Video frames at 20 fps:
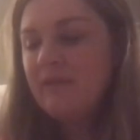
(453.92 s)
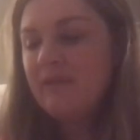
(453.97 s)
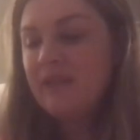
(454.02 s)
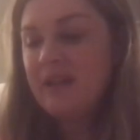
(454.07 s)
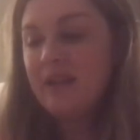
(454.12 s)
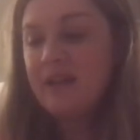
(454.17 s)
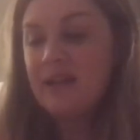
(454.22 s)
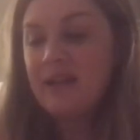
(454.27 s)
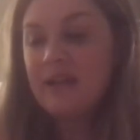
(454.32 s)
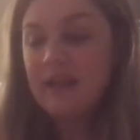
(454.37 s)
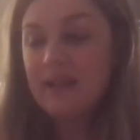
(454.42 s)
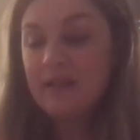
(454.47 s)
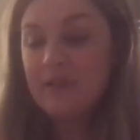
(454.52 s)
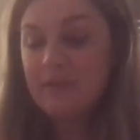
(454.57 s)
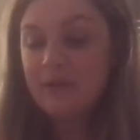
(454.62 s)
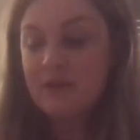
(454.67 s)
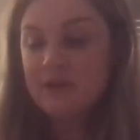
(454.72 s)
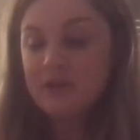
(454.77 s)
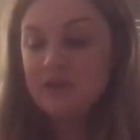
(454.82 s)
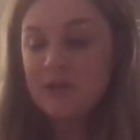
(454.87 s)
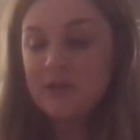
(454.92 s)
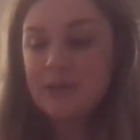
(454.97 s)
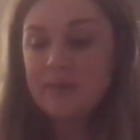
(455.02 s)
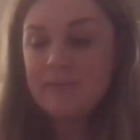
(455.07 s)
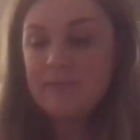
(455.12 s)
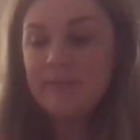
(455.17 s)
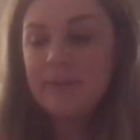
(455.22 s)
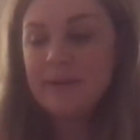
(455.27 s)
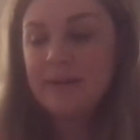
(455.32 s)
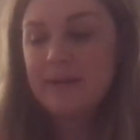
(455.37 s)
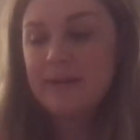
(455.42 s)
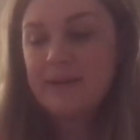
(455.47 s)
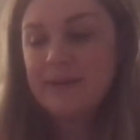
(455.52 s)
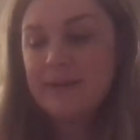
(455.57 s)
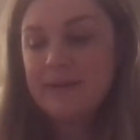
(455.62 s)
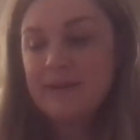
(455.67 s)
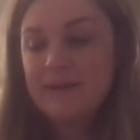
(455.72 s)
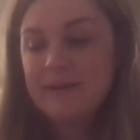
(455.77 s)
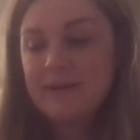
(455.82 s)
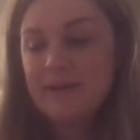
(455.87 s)
feel like I kind of rushed it, but
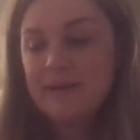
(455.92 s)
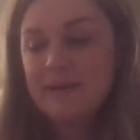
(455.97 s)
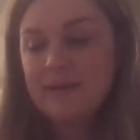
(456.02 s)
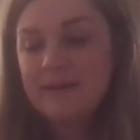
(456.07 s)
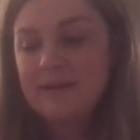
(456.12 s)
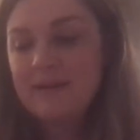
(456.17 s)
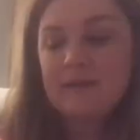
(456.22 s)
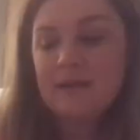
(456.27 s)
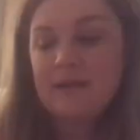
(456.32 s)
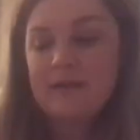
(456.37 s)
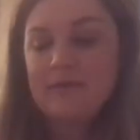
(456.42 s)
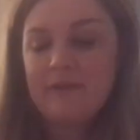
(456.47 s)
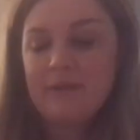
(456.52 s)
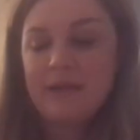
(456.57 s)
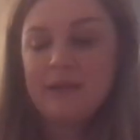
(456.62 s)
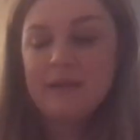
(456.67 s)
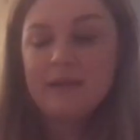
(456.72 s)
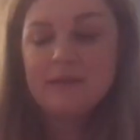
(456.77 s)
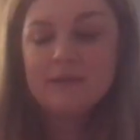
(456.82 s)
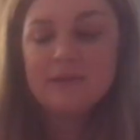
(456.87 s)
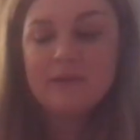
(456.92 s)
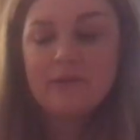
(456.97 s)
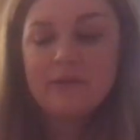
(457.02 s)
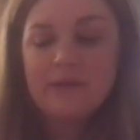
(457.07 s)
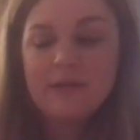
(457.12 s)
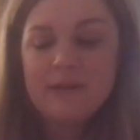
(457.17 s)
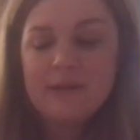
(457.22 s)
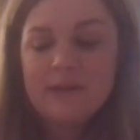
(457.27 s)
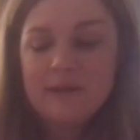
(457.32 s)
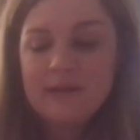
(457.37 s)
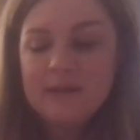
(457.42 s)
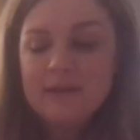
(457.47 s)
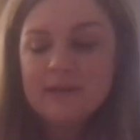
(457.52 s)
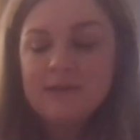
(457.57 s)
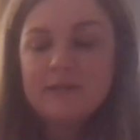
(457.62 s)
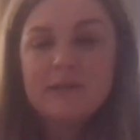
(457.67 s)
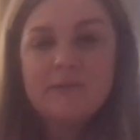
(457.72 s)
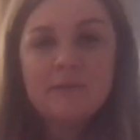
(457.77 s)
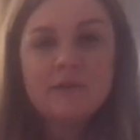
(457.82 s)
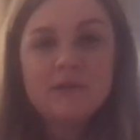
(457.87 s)
I feel like there's only
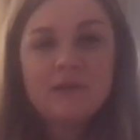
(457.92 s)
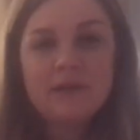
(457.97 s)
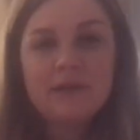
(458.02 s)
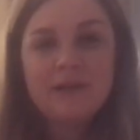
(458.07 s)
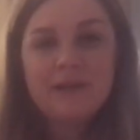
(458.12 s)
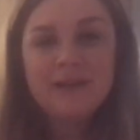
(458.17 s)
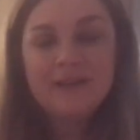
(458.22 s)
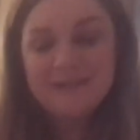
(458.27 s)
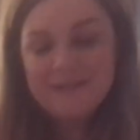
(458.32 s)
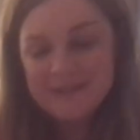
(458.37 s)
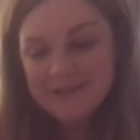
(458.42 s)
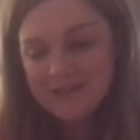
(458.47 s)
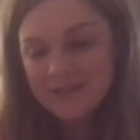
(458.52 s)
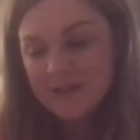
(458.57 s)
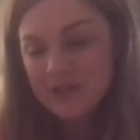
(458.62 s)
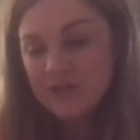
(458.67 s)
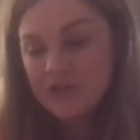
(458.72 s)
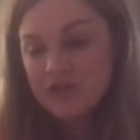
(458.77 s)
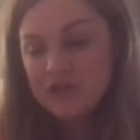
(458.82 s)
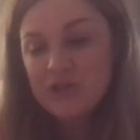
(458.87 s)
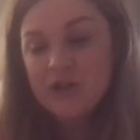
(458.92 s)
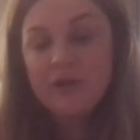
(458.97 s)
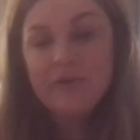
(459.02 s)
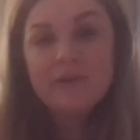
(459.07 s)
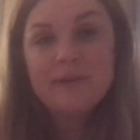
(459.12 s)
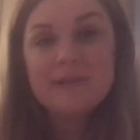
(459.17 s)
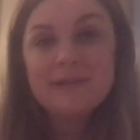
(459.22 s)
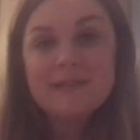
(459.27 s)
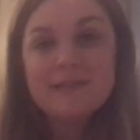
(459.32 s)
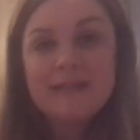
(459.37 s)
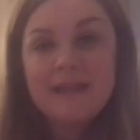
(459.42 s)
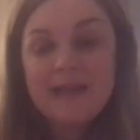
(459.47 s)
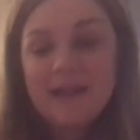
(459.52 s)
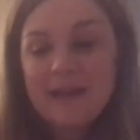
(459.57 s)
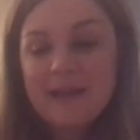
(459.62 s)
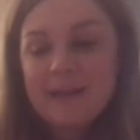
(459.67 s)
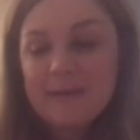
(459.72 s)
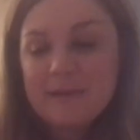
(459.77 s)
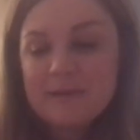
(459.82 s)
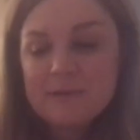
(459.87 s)
so much I can show and
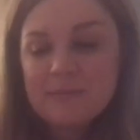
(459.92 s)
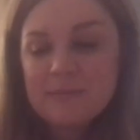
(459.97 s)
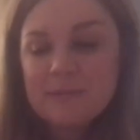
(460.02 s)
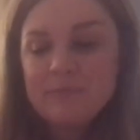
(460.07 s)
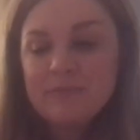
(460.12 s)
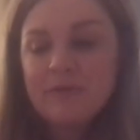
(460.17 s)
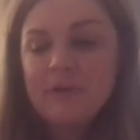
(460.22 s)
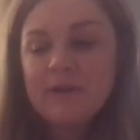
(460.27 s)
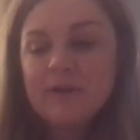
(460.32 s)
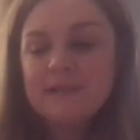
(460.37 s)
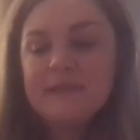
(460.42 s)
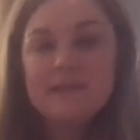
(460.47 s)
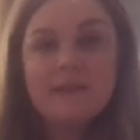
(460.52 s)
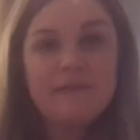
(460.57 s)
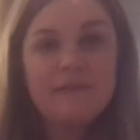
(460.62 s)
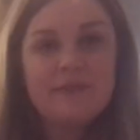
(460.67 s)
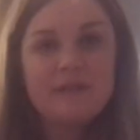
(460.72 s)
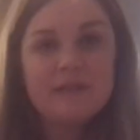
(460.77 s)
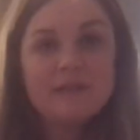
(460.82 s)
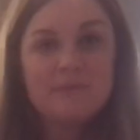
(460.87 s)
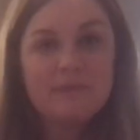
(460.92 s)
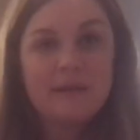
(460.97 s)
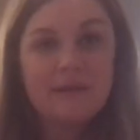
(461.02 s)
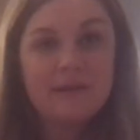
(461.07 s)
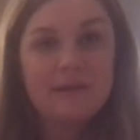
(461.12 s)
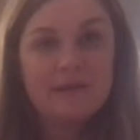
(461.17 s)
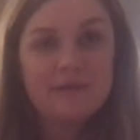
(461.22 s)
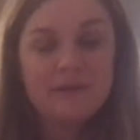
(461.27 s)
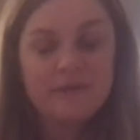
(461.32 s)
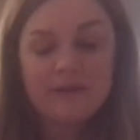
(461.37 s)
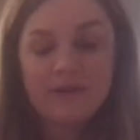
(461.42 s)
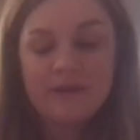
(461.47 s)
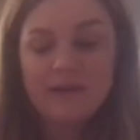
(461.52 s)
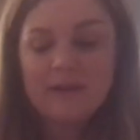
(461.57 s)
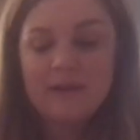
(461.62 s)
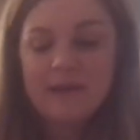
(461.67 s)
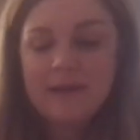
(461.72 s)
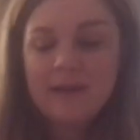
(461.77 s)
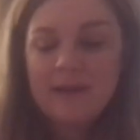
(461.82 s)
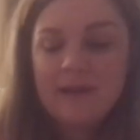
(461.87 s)
say, and it's, it's pretty self-explanatory.
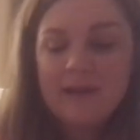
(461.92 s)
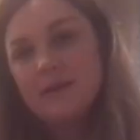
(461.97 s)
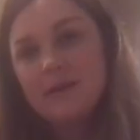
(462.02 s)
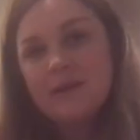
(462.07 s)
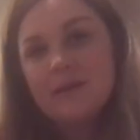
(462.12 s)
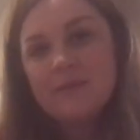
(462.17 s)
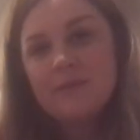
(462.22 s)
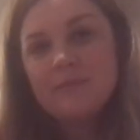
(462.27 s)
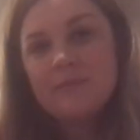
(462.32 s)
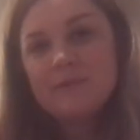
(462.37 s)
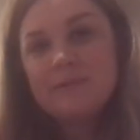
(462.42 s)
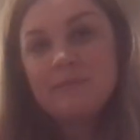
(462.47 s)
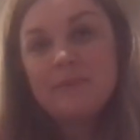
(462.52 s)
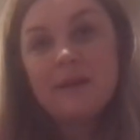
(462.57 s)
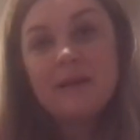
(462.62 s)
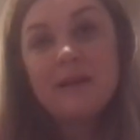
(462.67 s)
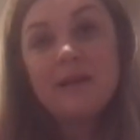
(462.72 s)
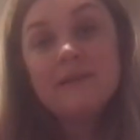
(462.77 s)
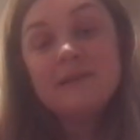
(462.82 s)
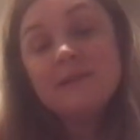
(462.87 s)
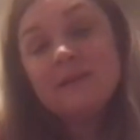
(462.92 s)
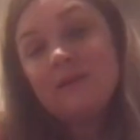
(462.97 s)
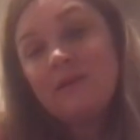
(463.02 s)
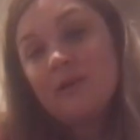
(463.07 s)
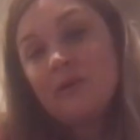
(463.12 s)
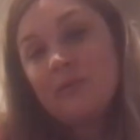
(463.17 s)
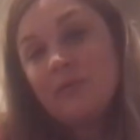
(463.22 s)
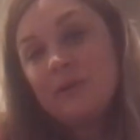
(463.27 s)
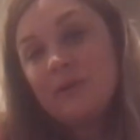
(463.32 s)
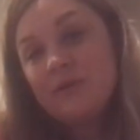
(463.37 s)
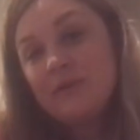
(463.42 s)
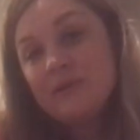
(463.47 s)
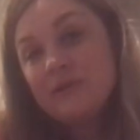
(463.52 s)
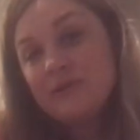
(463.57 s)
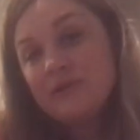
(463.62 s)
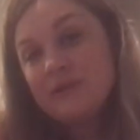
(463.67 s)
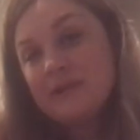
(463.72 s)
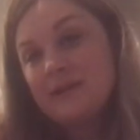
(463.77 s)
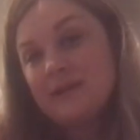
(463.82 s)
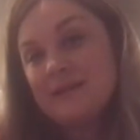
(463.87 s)
But I still hope you
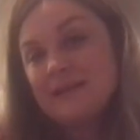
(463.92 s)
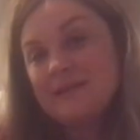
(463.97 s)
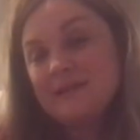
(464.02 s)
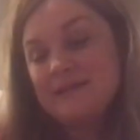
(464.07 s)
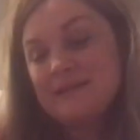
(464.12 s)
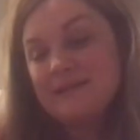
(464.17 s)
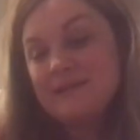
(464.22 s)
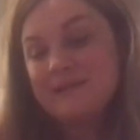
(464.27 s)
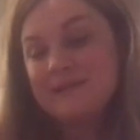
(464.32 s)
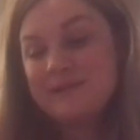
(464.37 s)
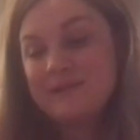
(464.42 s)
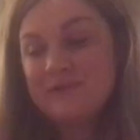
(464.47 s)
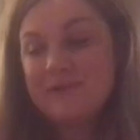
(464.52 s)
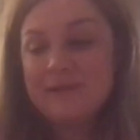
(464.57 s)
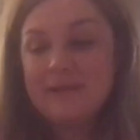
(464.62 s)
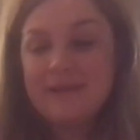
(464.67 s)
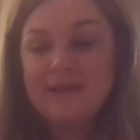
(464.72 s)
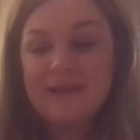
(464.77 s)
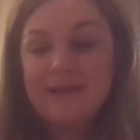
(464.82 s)
enjoyed it. So,